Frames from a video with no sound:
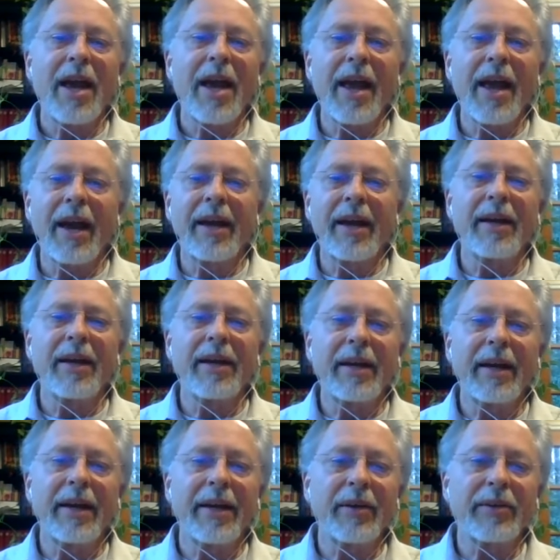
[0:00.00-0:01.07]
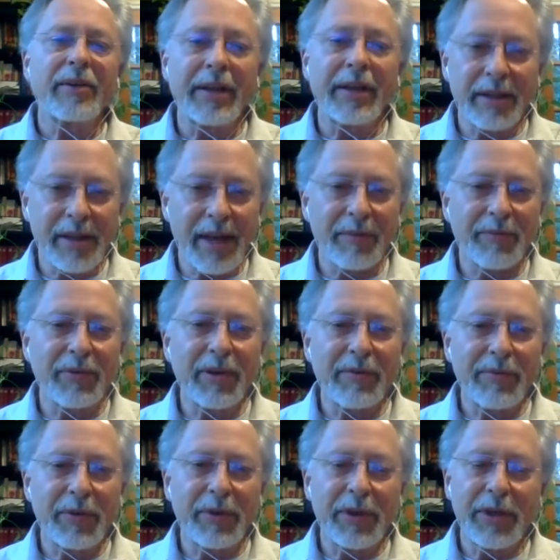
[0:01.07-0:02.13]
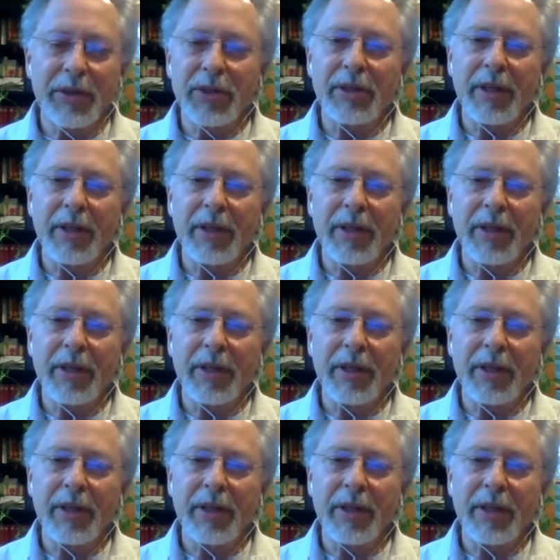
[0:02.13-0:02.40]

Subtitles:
And I did that for a few years,